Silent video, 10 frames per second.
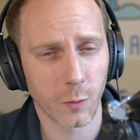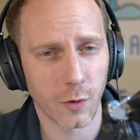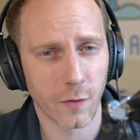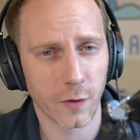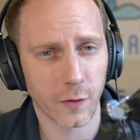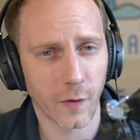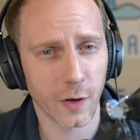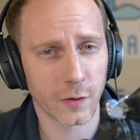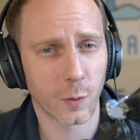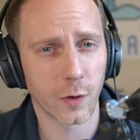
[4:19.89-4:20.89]
One of the
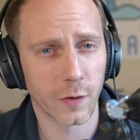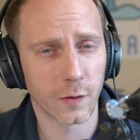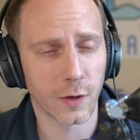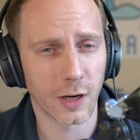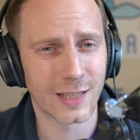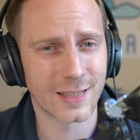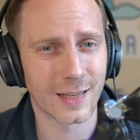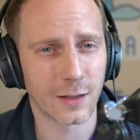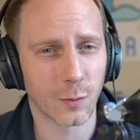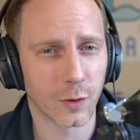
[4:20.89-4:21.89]
first ones that I
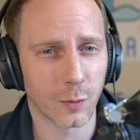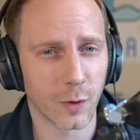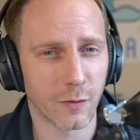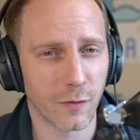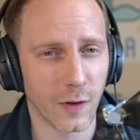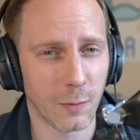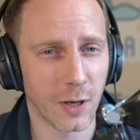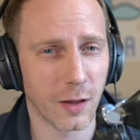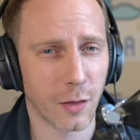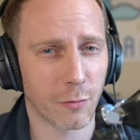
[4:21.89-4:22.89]
did was with
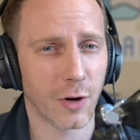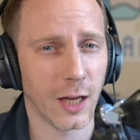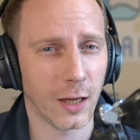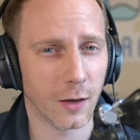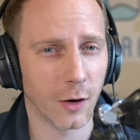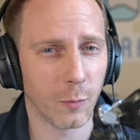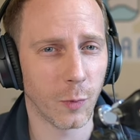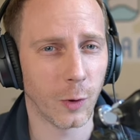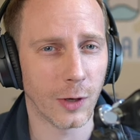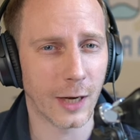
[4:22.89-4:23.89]
VB3, and I
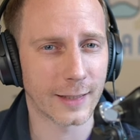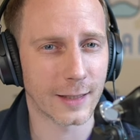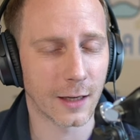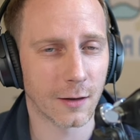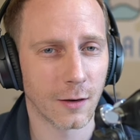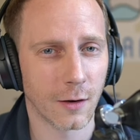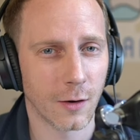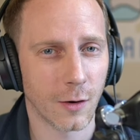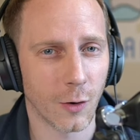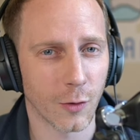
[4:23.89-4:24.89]
bootlegged it
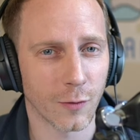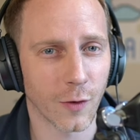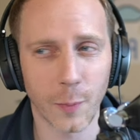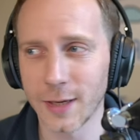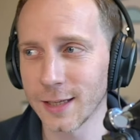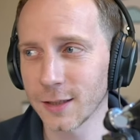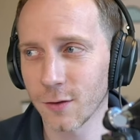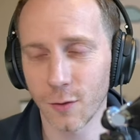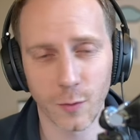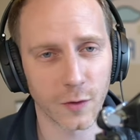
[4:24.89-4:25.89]
on a floppy disk
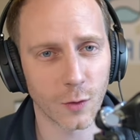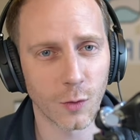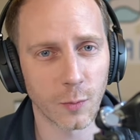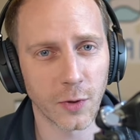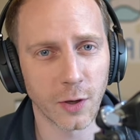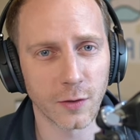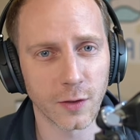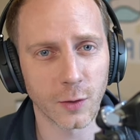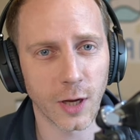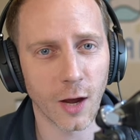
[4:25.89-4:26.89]
from the school computer,
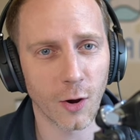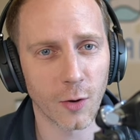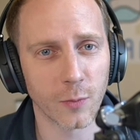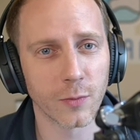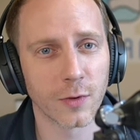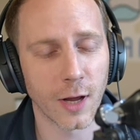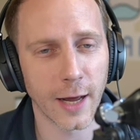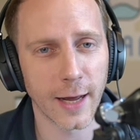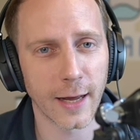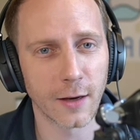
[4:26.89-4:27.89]
took it home,
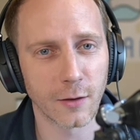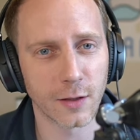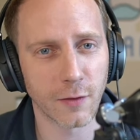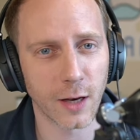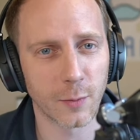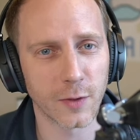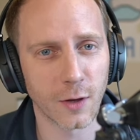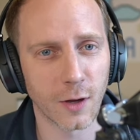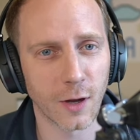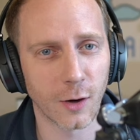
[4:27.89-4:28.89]
and developed
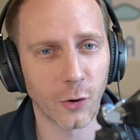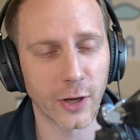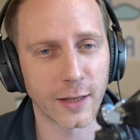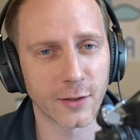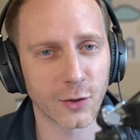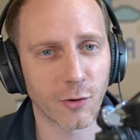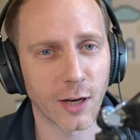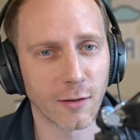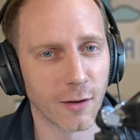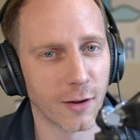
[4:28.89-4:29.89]
a, a, login
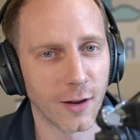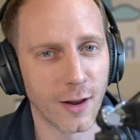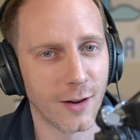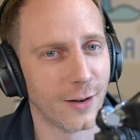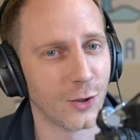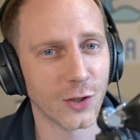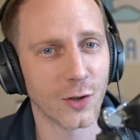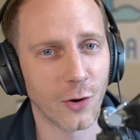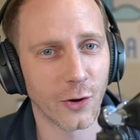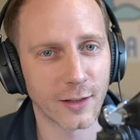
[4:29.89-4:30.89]
screen, just a
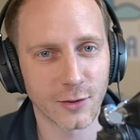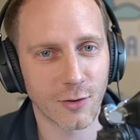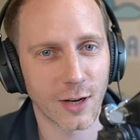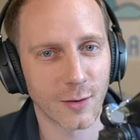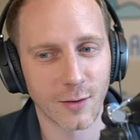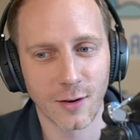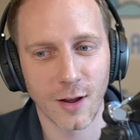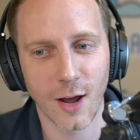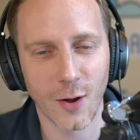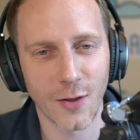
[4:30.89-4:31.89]
login screen.
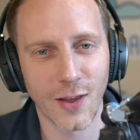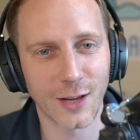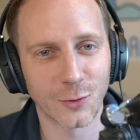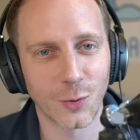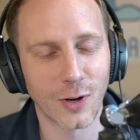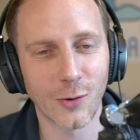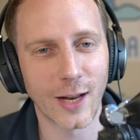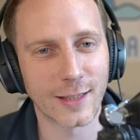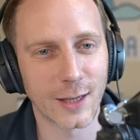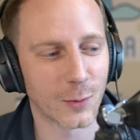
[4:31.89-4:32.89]
Uh, and that is all, all
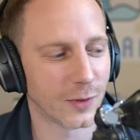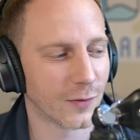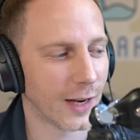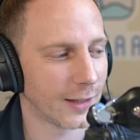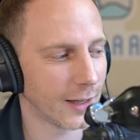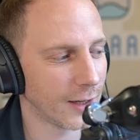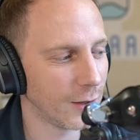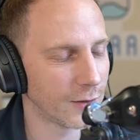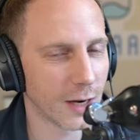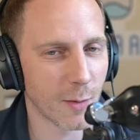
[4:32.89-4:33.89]
it did was validate your
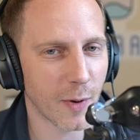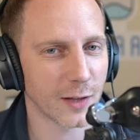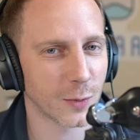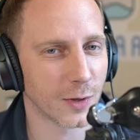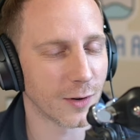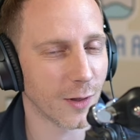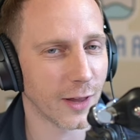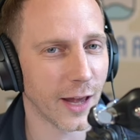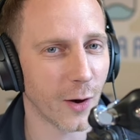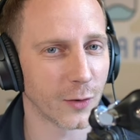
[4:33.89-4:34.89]
username and password,
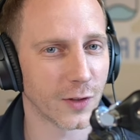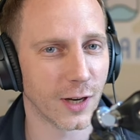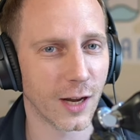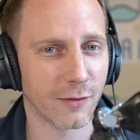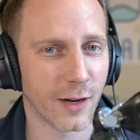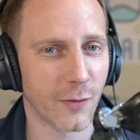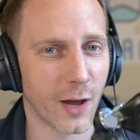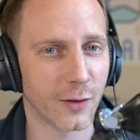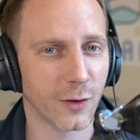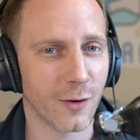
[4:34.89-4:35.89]
nothing else. And it, I found
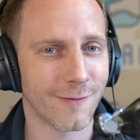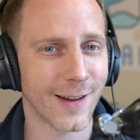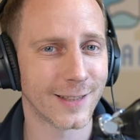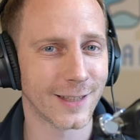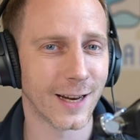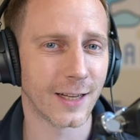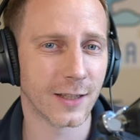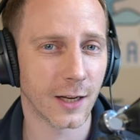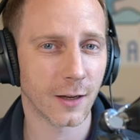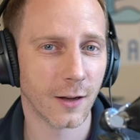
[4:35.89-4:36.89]
that so
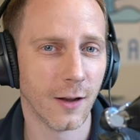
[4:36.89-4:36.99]
fascinating.